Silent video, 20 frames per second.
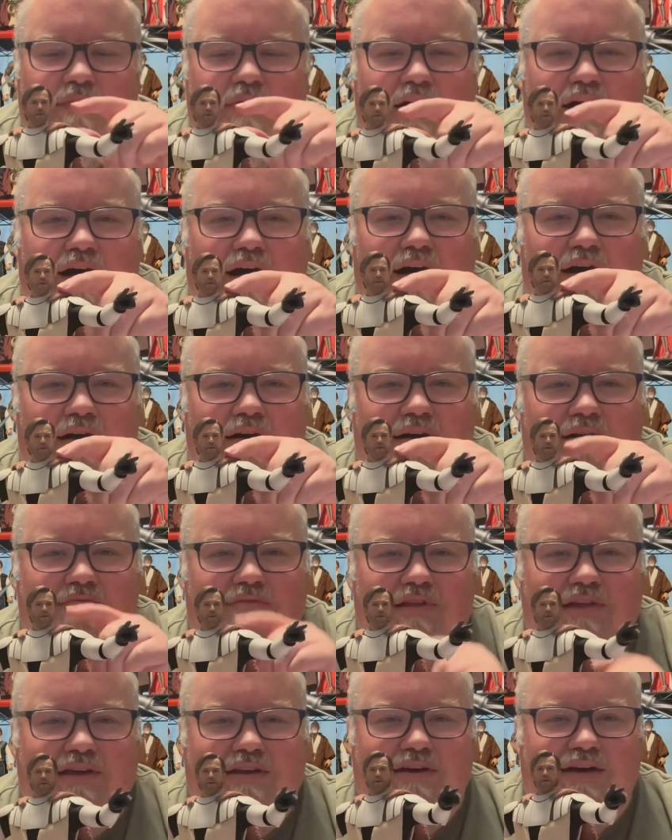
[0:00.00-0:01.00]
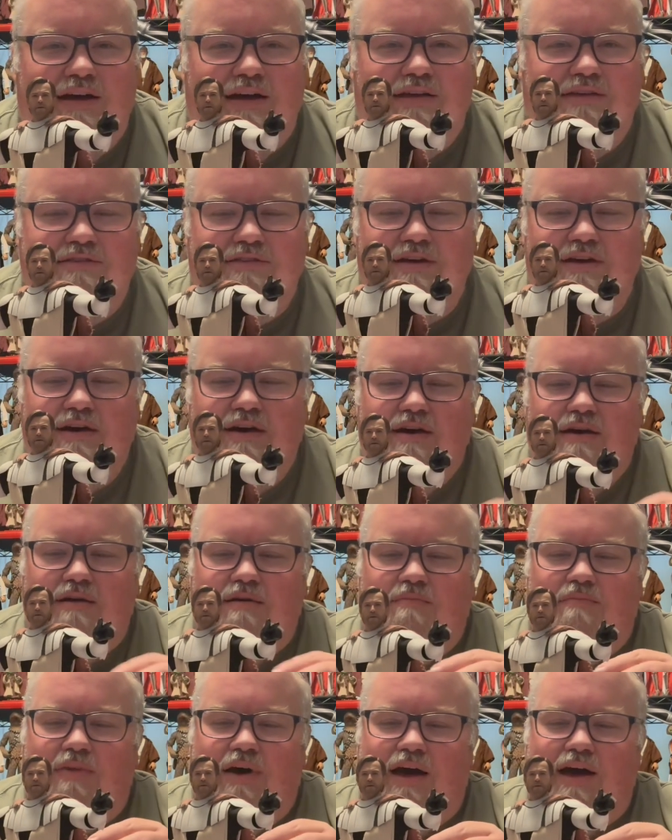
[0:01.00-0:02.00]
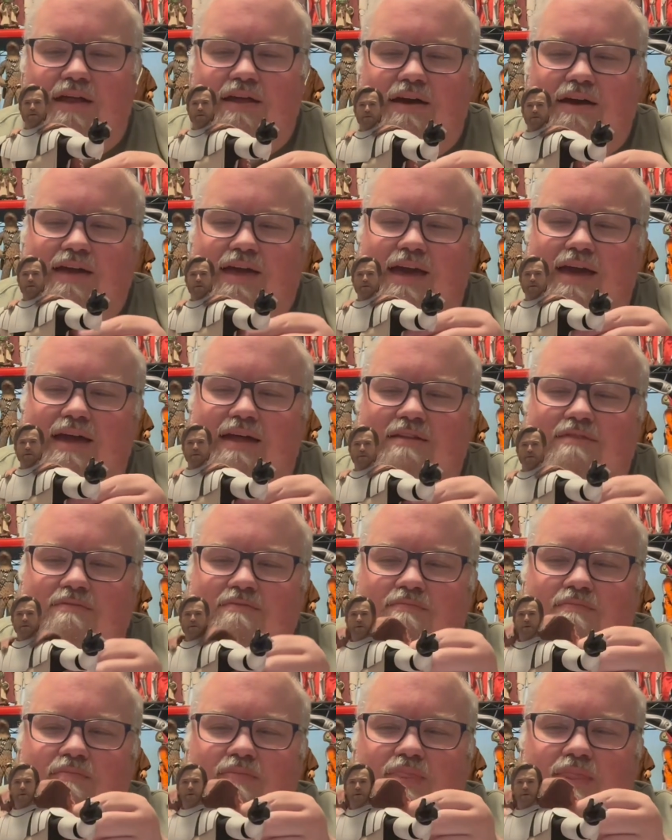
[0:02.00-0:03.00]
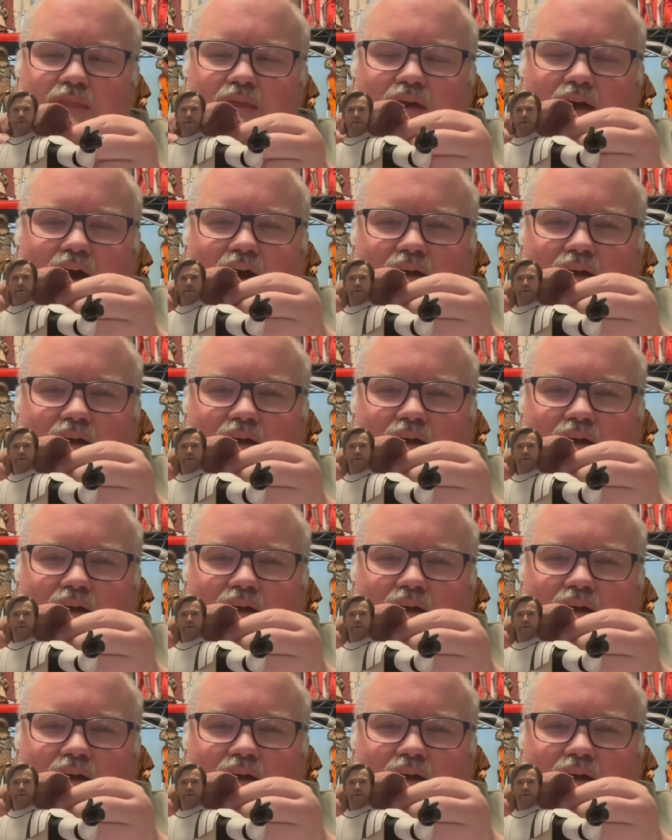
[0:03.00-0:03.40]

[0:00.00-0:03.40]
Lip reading: It really does. But again, I